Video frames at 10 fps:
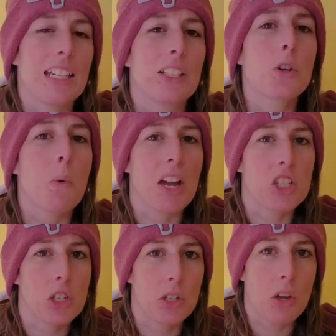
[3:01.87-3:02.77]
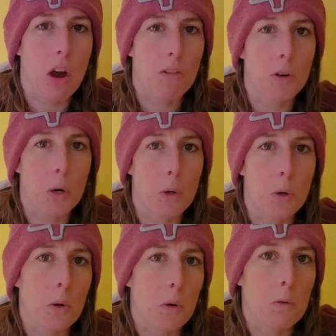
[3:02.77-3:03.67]
in question of
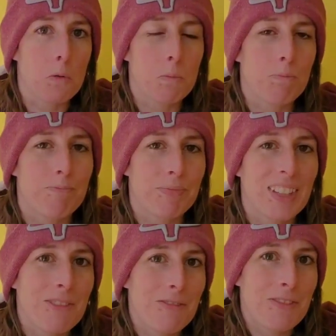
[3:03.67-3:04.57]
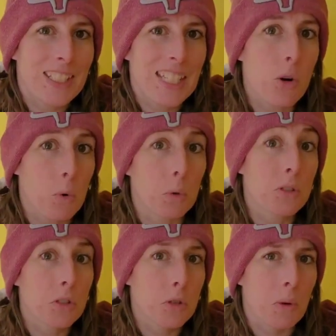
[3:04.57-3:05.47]
her physical
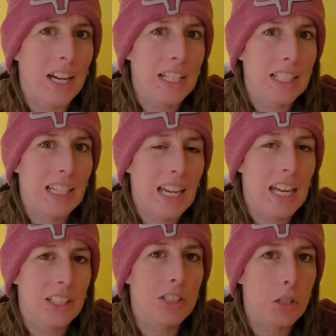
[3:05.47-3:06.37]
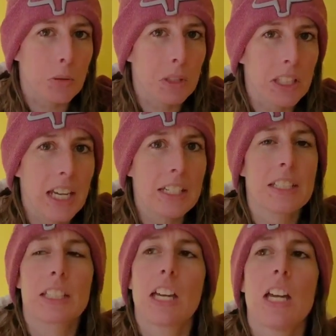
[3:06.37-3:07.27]
strength and
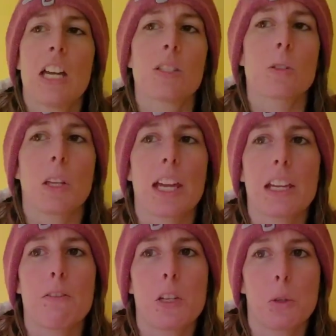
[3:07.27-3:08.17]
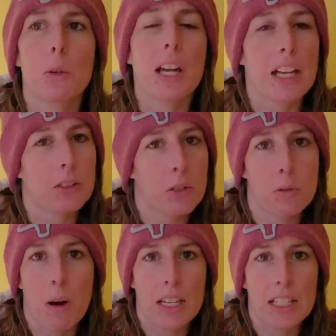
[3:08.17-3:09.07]
suppleness. So if you look at
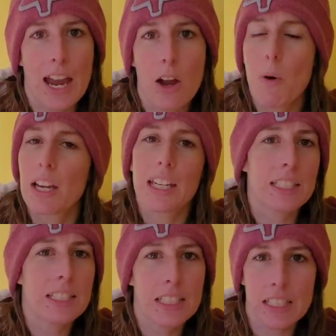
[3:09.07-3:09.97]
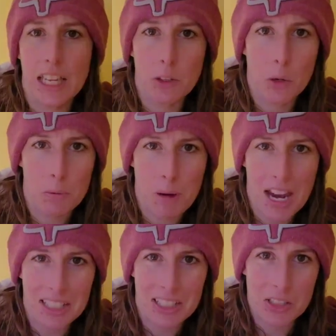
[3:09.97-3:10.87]
her right now, I can see that her
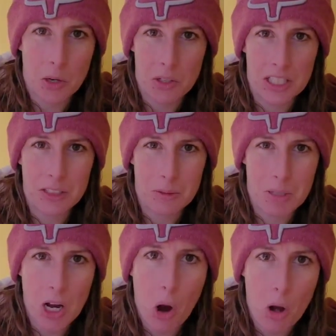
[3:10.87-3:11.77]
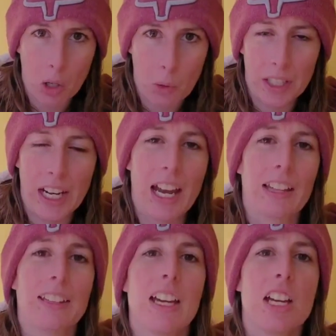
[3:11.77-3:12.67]
back is starting to be hollow
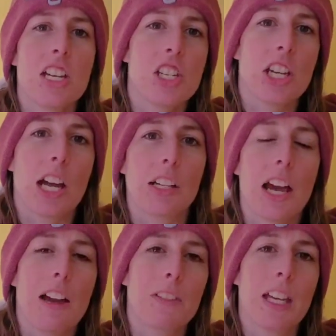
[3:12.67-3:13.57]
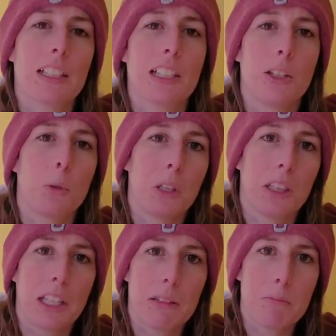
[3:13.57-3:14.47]
again. She kind of have that little
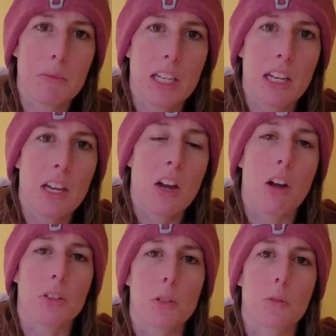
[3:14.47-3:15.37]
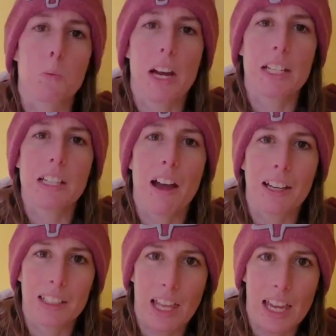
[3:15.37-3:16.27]
limp on her right
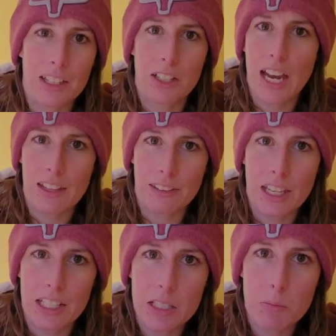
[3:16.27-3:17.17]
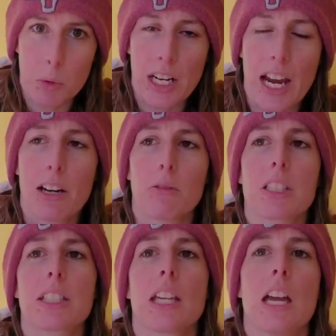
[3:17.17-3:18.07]
hind leg again that is
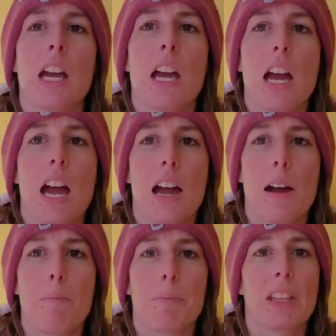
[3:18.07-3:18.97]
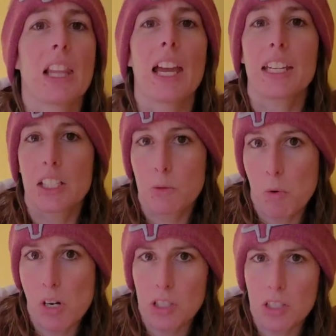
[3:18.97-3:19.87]
pronounced, like it
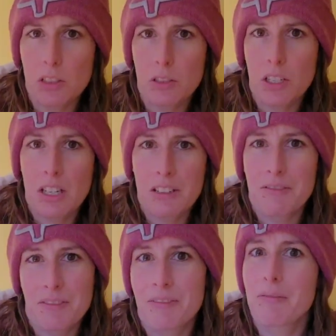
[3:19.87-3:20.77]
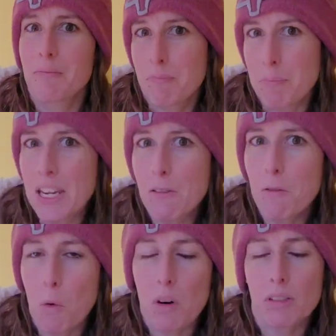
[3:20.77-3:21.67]
was
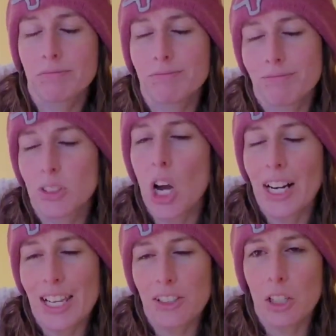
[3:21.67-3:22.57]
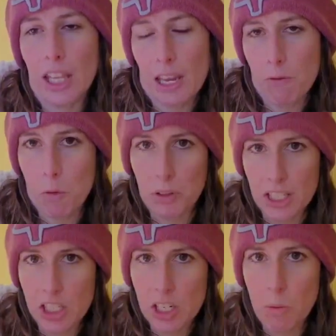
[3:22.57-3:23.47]
before. Not at the level
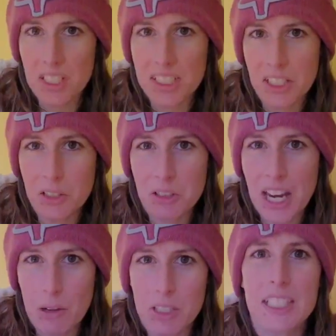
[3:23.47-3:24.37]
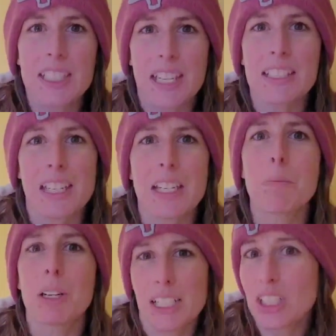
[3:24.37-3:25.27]
that she was in
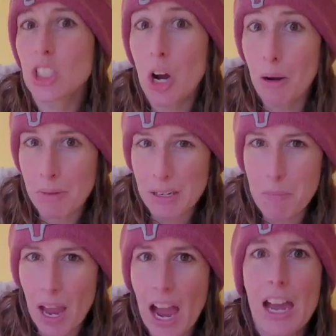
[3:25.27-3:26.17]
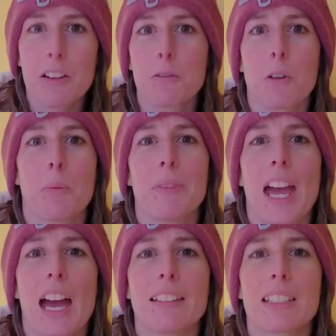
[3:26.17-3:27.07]
2016, but it's coming back from
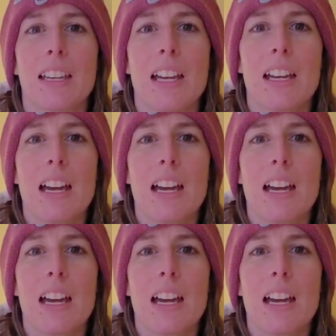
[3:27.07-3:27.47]
that